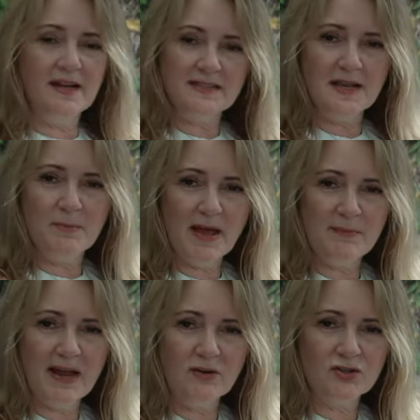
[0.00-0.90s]
And it's not a bad
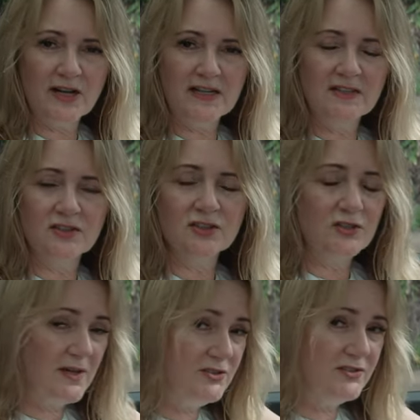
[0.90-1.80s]
powertrain either,
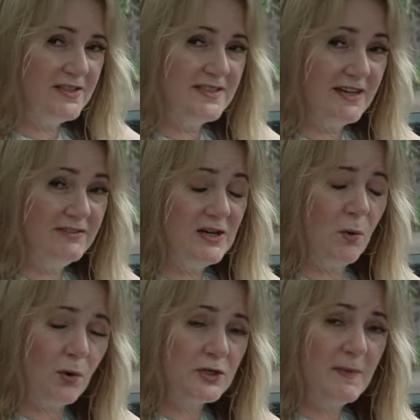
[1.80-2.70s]
two hundred seventy
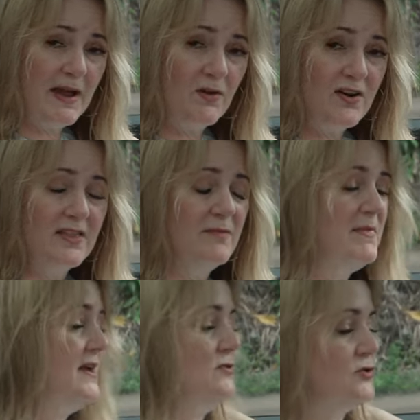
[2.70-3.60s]
horsepower in the
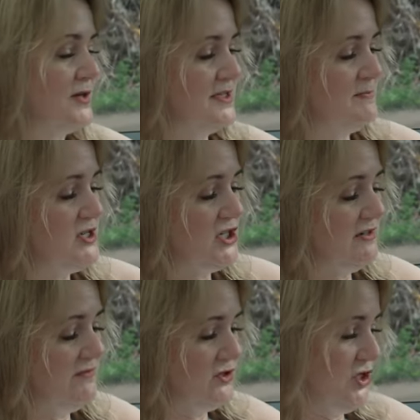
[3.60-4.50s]
manual transmission
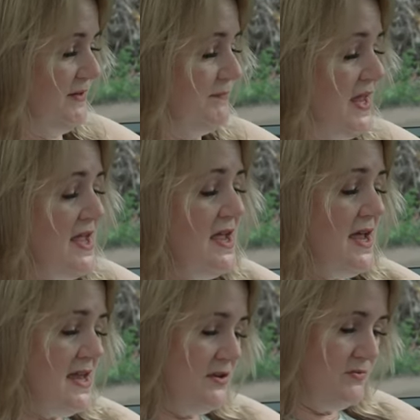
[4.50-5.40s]
version.
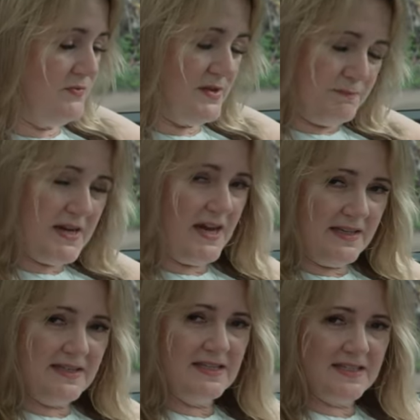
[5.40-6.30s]

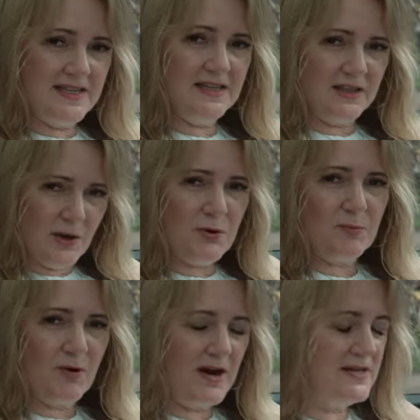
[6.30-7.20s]
Because it's the lower
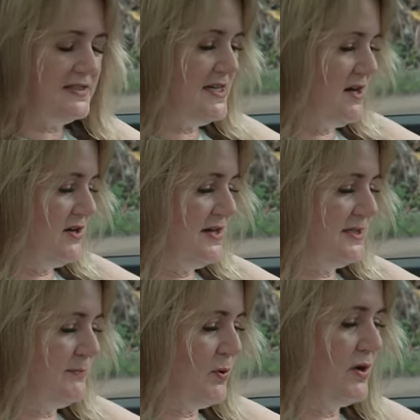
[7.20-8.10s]
price T R D
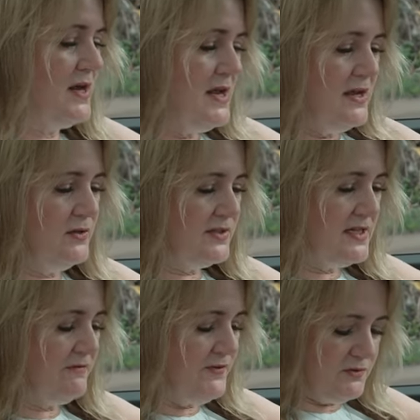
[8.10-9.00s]
Sport, you'll
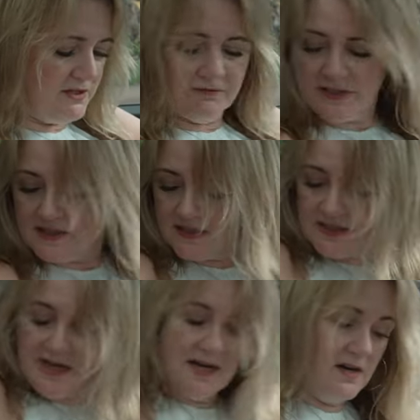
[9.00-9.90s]
see a few differences
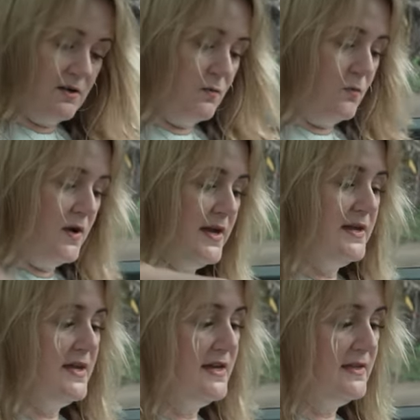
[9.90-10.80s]
here. One
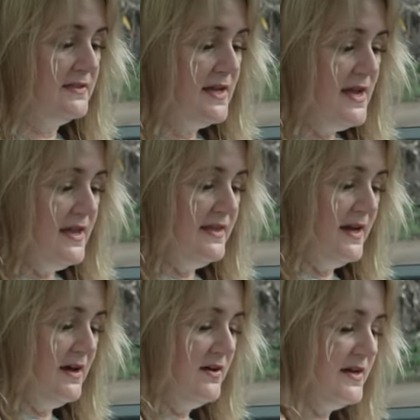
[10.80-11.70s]
is
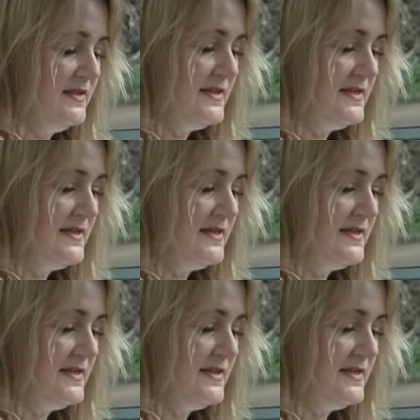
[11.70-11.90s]
there is